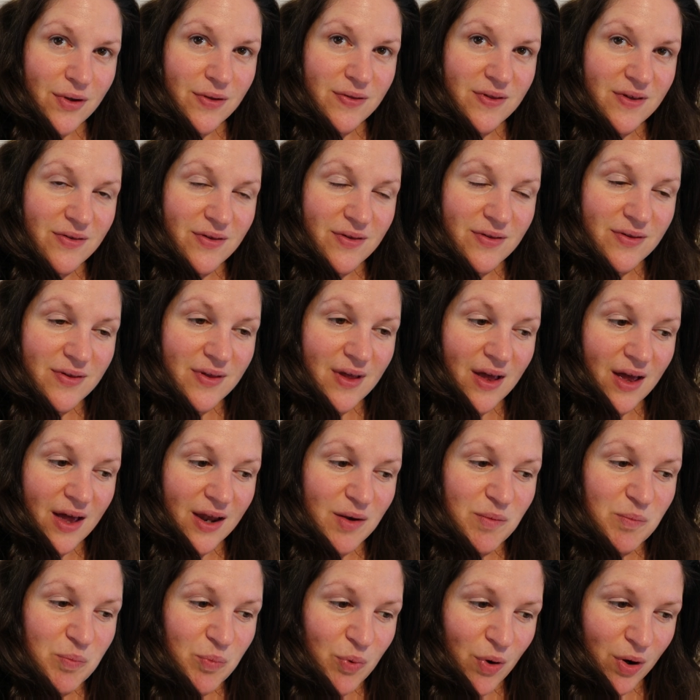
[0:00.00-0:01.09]
So this is
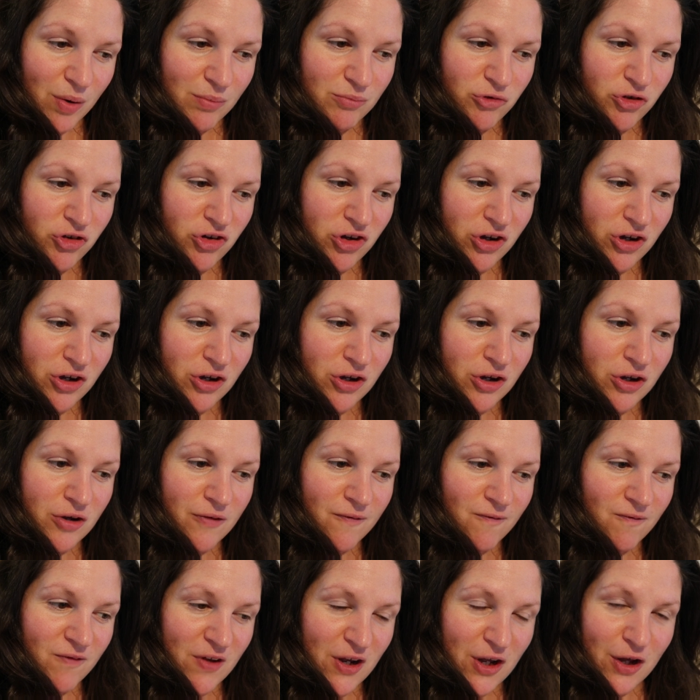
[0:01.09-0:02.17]
an impromptu
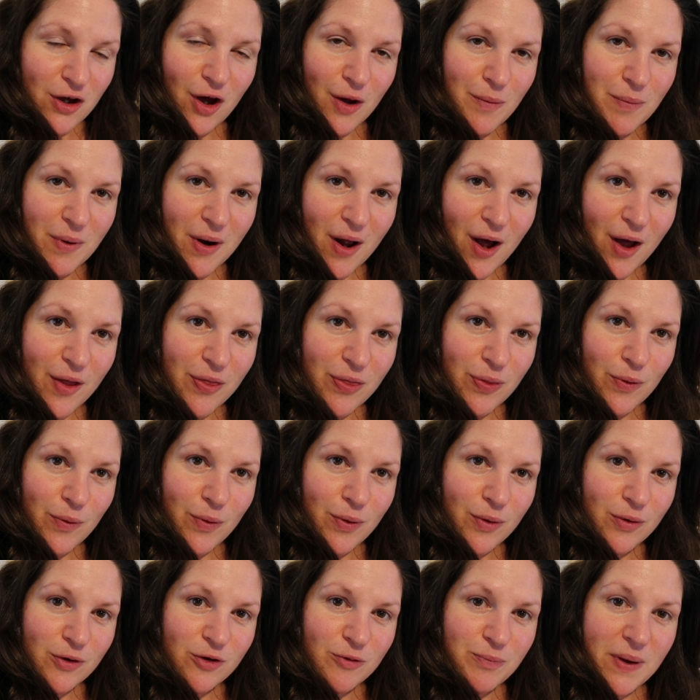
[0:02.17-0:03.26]
video, but I
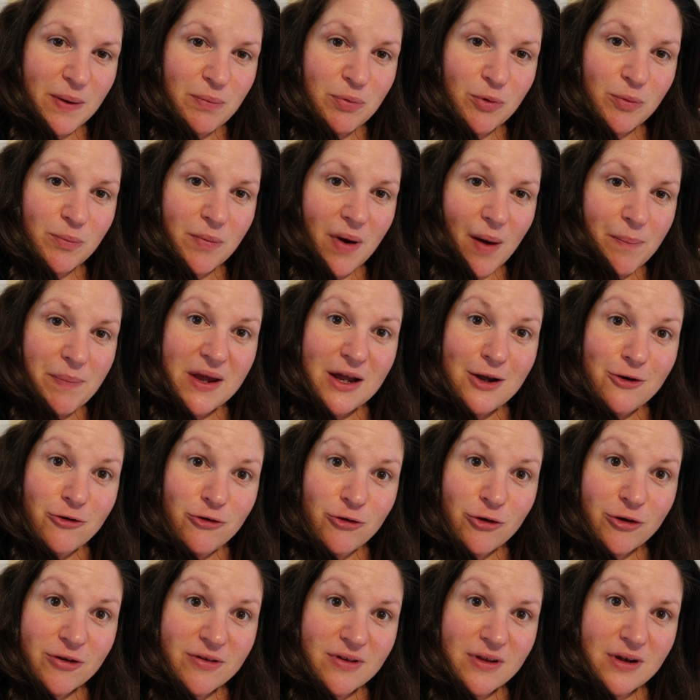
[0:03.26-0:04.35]
thought people might be
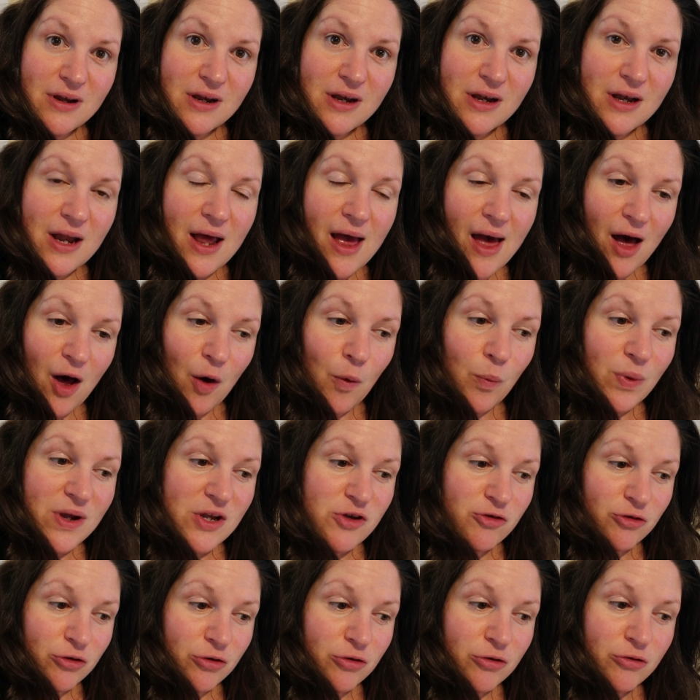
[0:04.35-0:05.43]
interested in how we
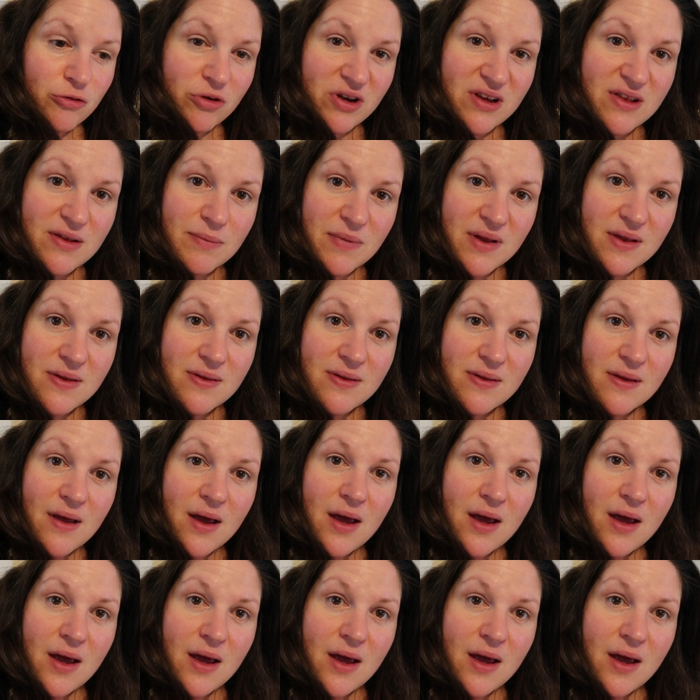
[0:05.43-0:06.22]
do Christmas